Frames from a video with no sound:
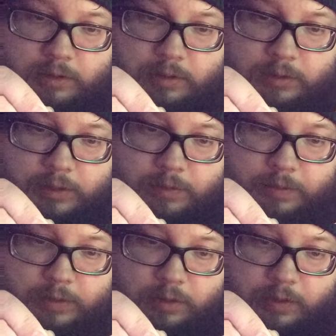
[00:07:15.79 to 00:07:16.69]
I'll
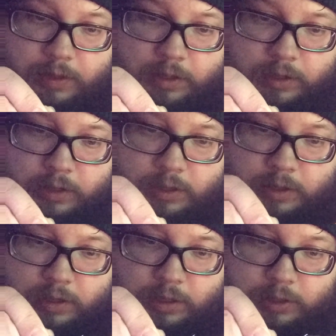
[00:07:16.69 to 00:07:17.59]
sometimes go in
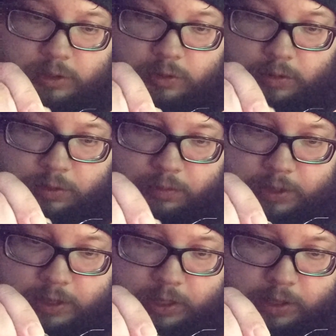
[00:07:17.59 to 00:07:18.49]
2 or
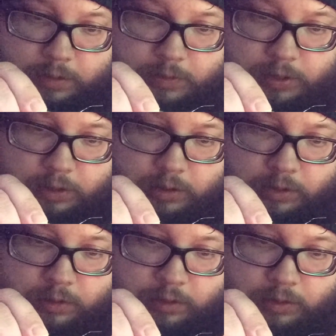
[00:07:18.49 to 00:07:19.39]
3 times and